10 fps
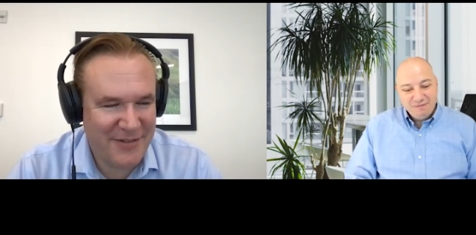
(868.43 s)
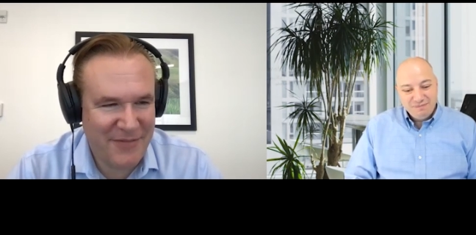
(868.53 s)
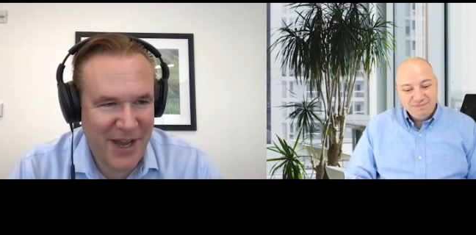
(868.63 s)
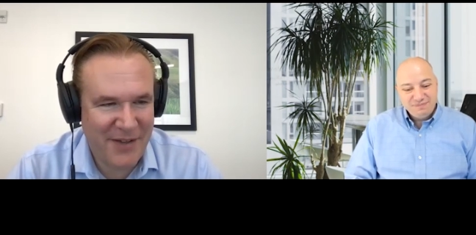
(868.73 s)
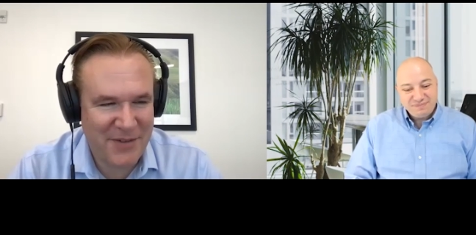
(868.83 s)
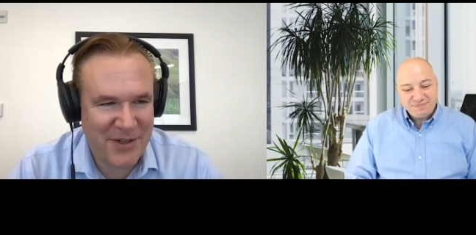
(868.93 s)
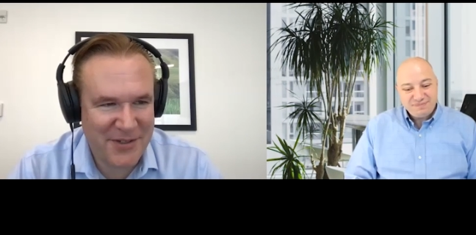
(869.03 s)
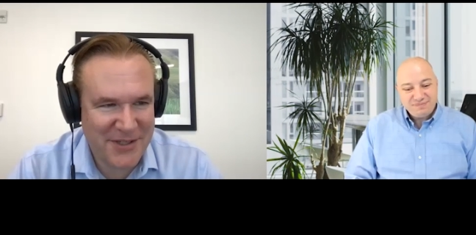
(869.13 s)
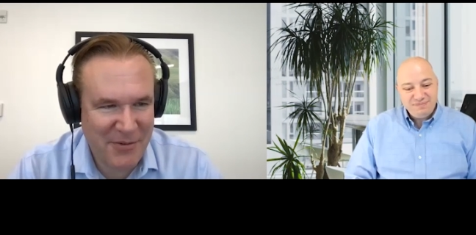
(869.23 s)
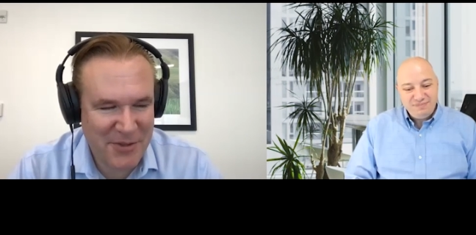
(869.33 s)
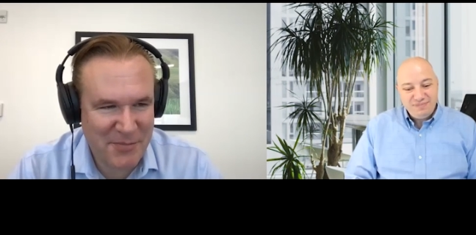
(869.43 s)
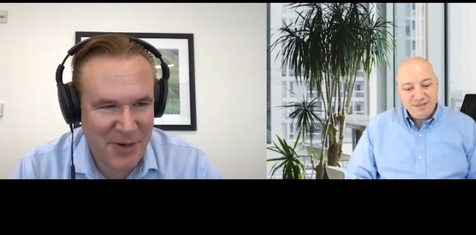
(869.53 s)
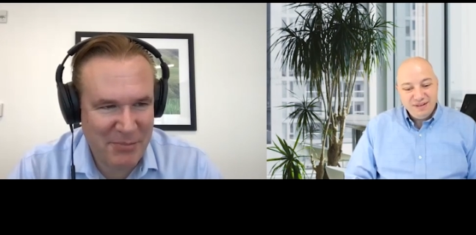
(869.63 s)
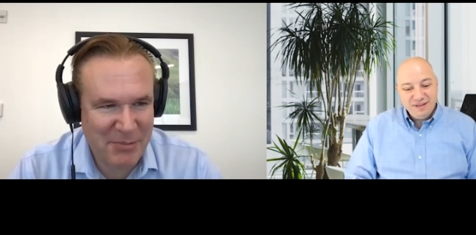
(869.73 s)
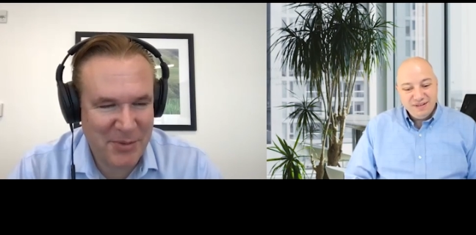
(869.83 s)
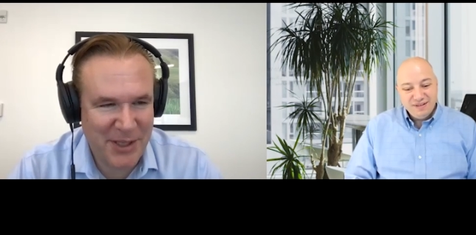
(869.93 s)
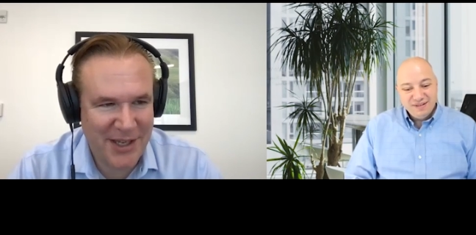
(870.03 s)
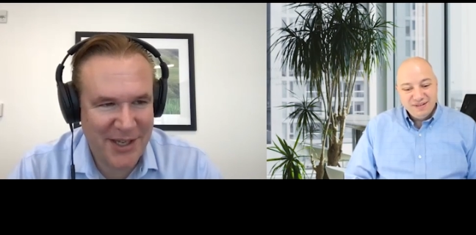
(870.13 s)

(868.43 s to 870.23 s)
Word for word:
Speaker 1: five years, that was probably